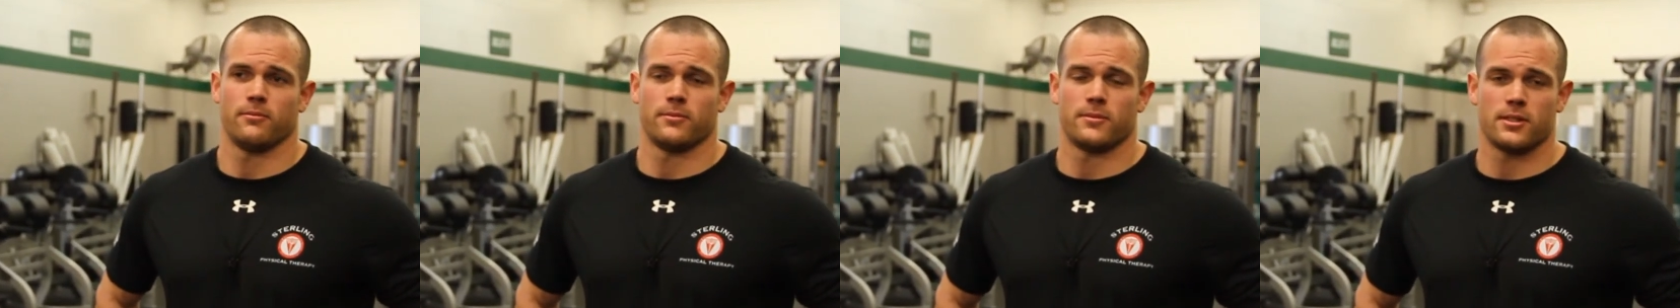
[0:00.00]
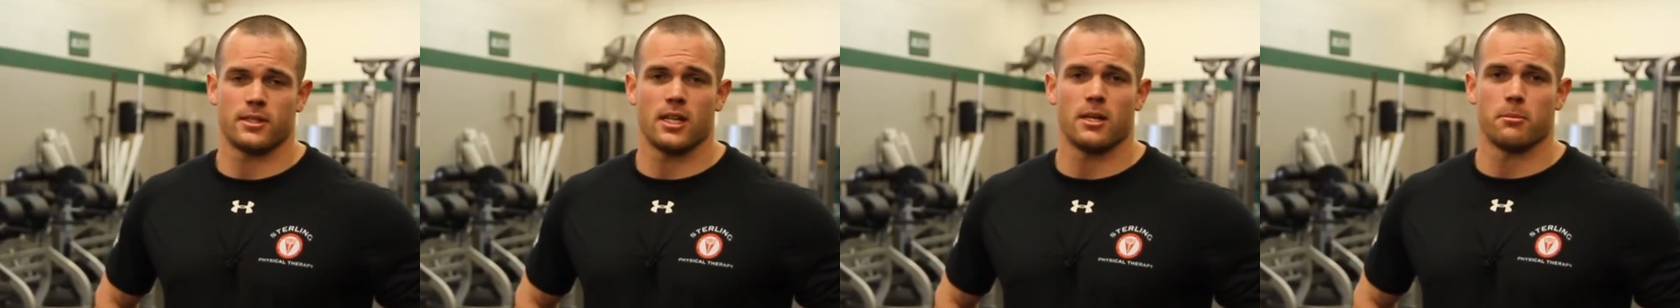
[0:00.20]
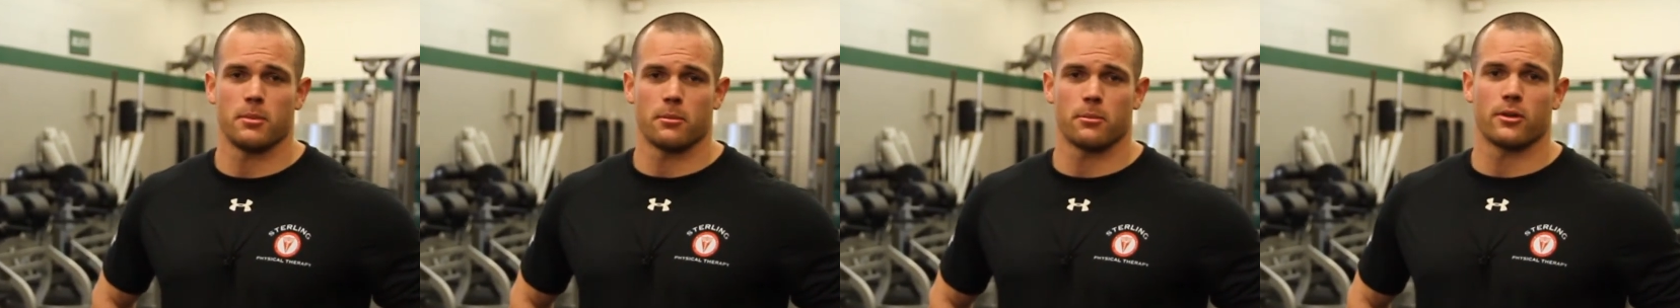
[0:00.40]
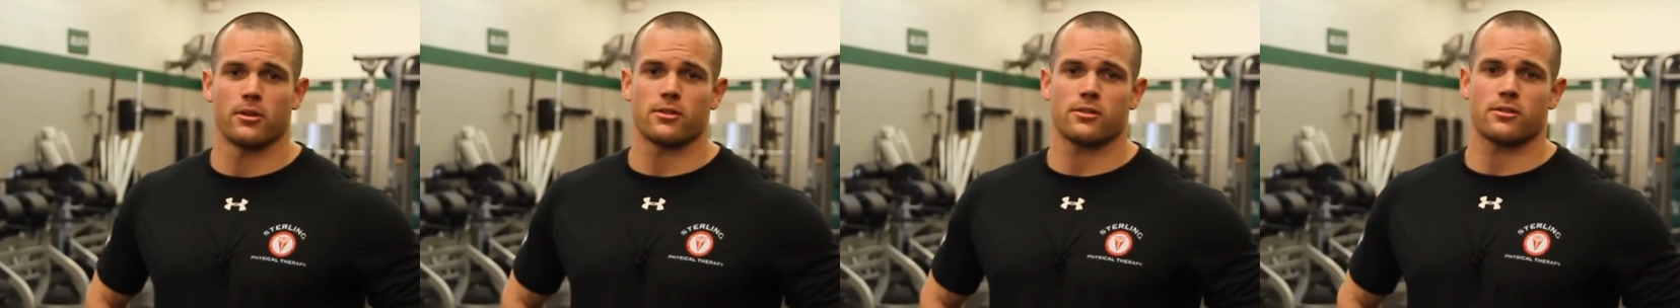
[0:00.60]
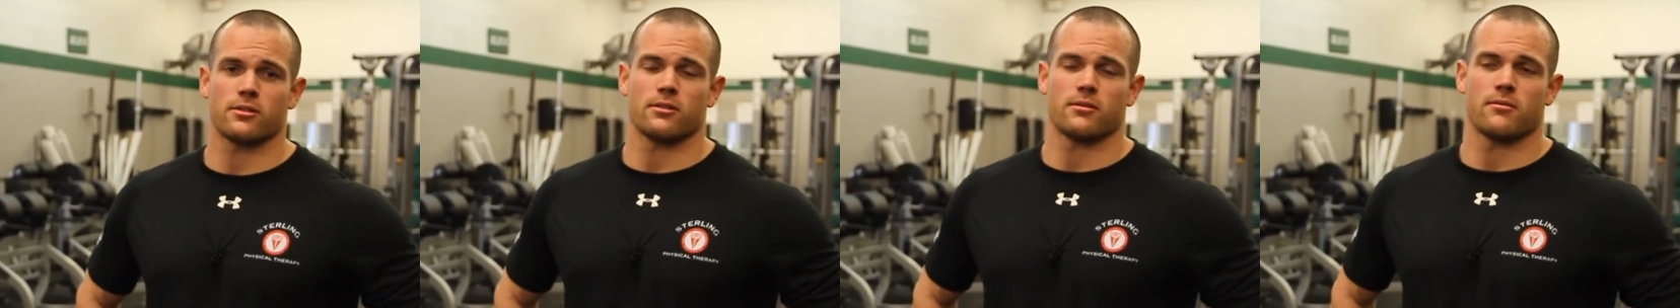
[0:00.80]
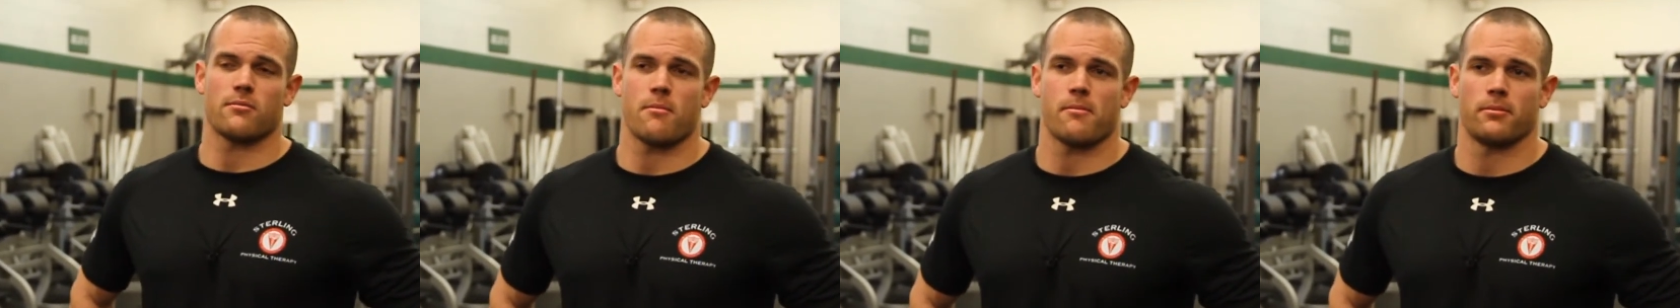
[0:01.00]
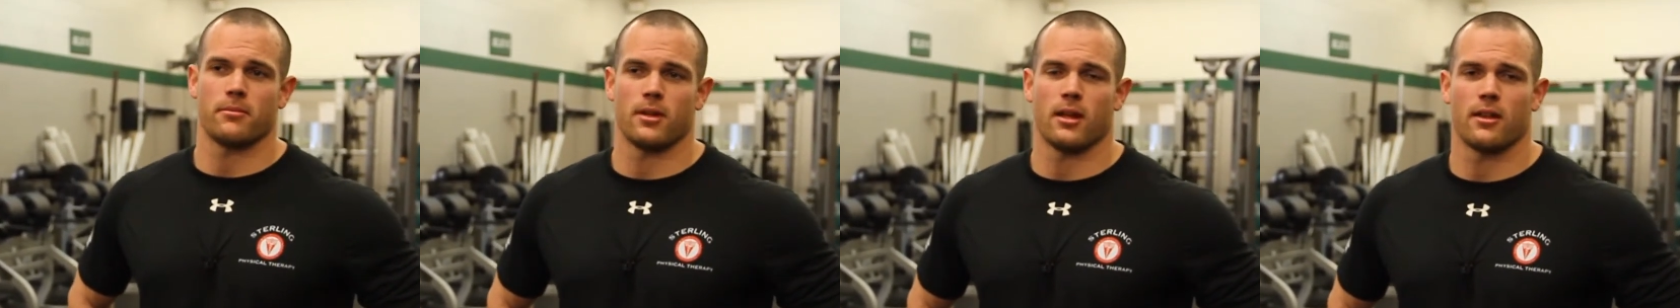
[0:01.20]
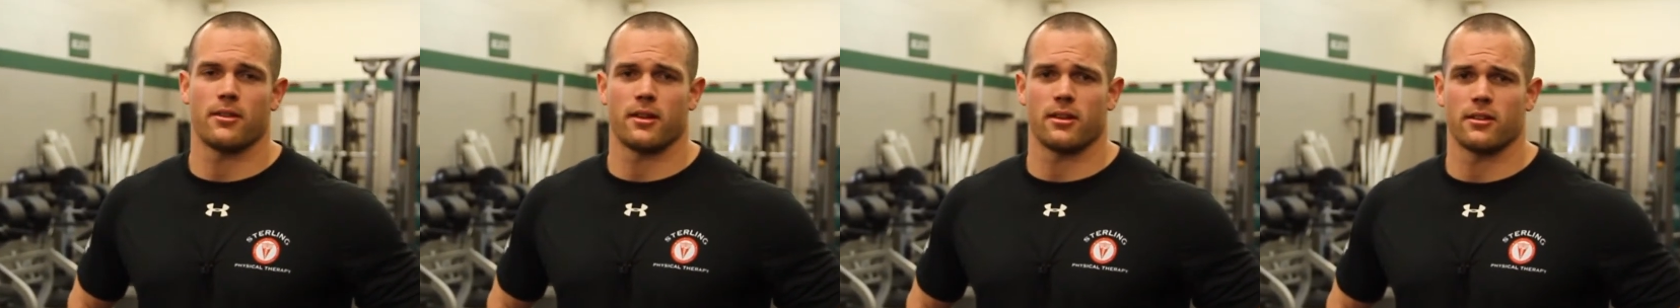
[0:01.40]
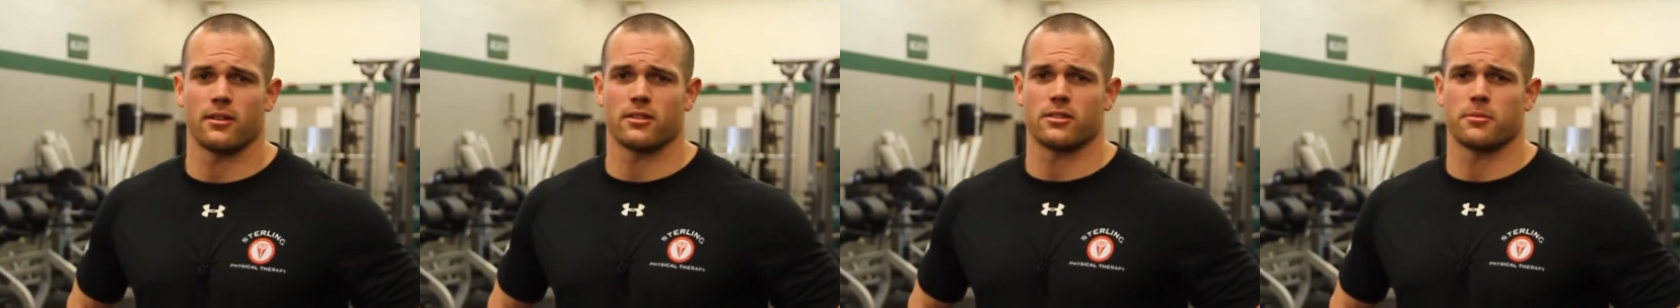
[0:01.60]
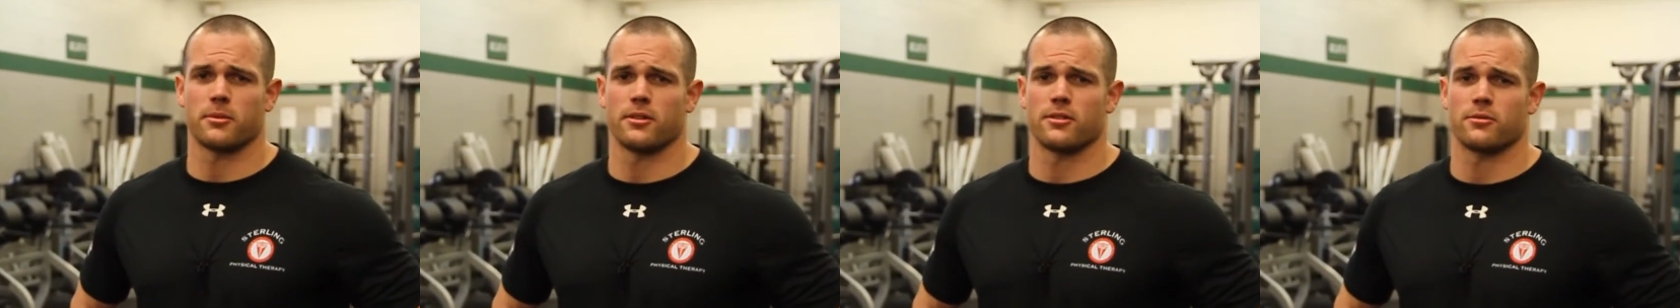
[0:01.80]
team members. And I think the
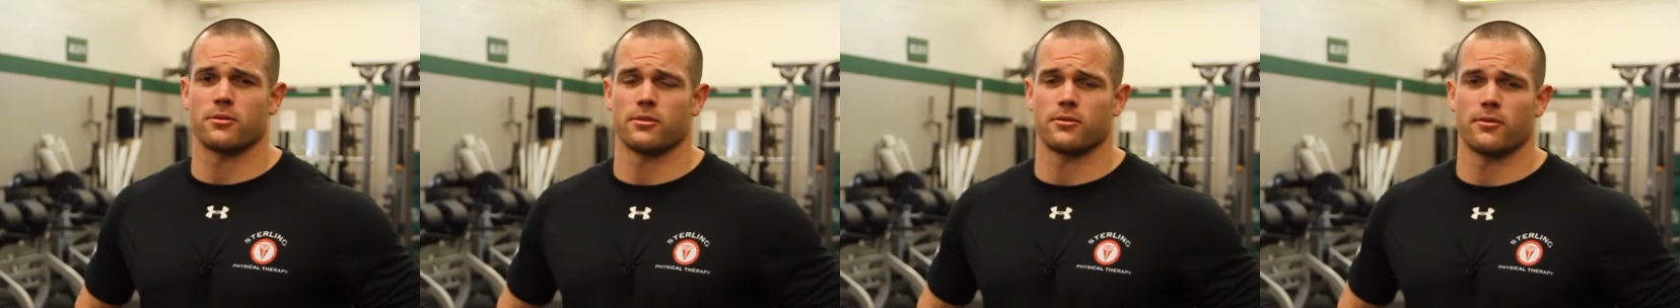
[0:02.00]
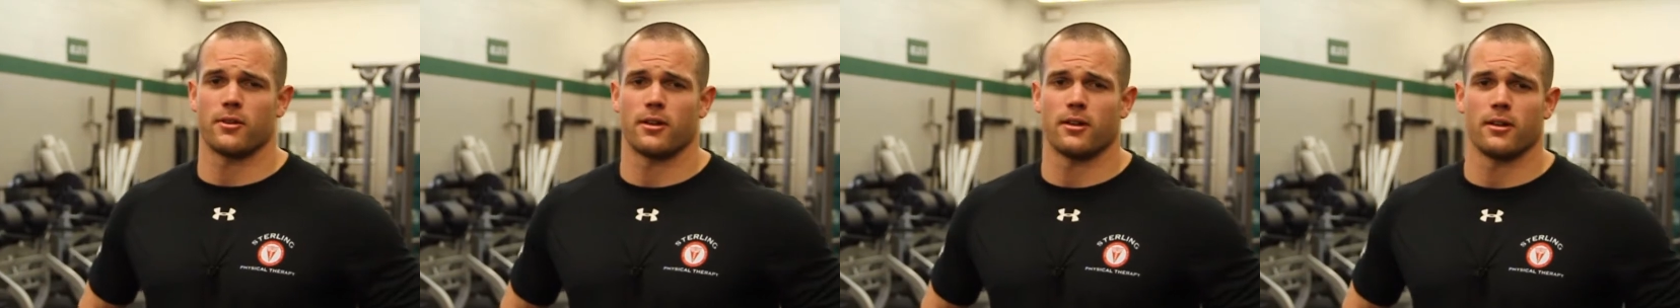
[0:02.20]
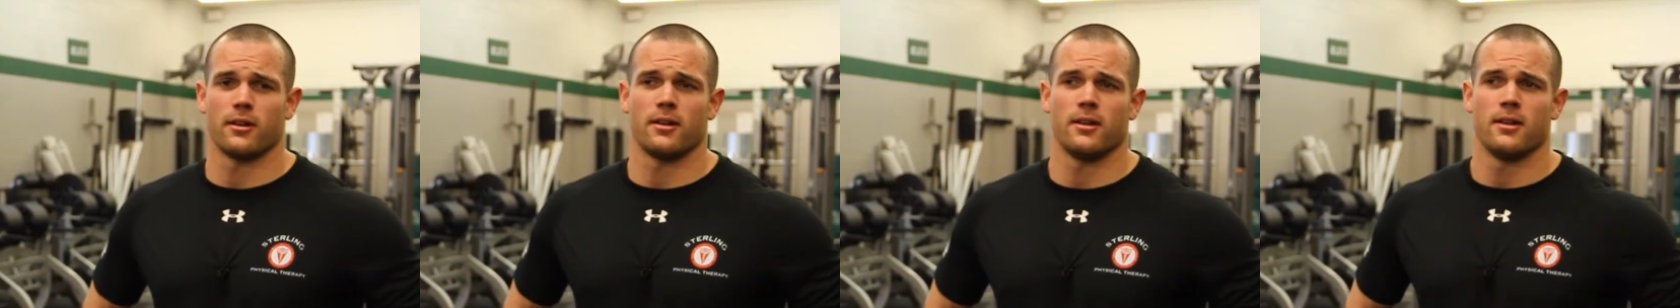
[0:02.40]
experience was very